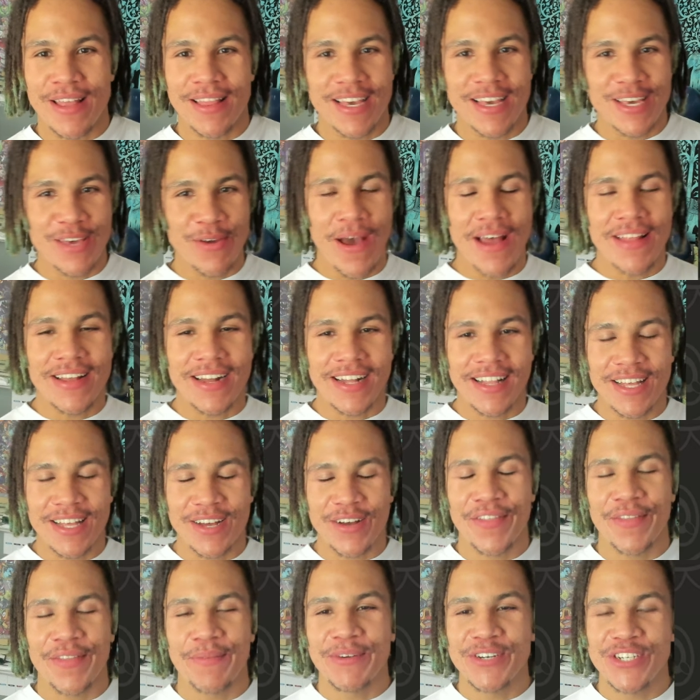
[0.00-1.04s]
Like you had to click
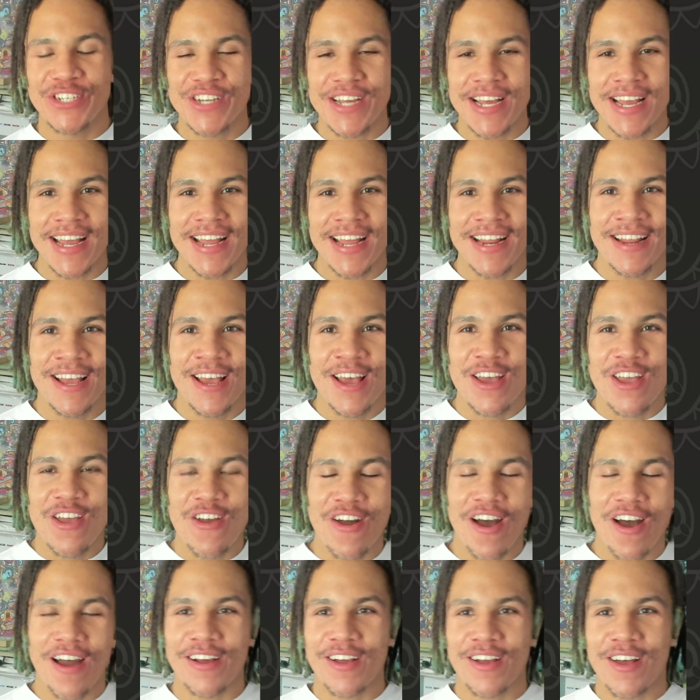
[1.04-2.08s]
on the machine, you
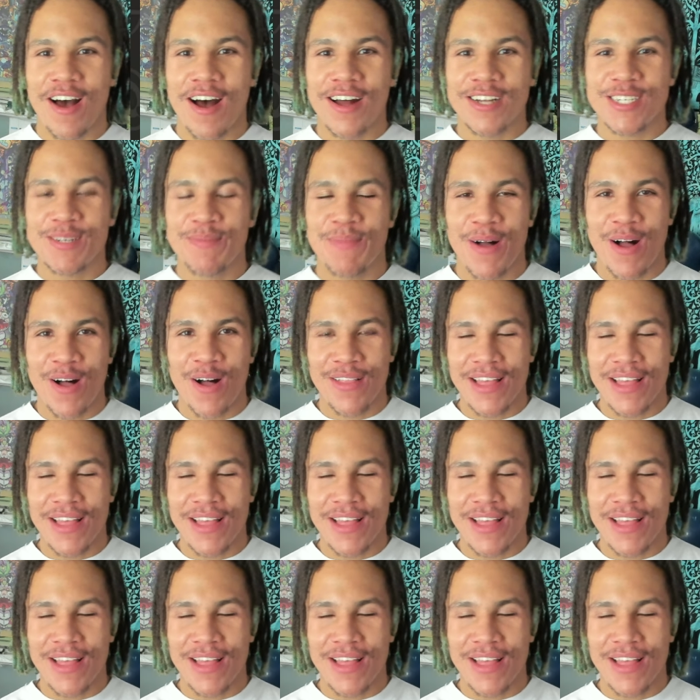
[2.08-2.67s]
got a gotcha ball.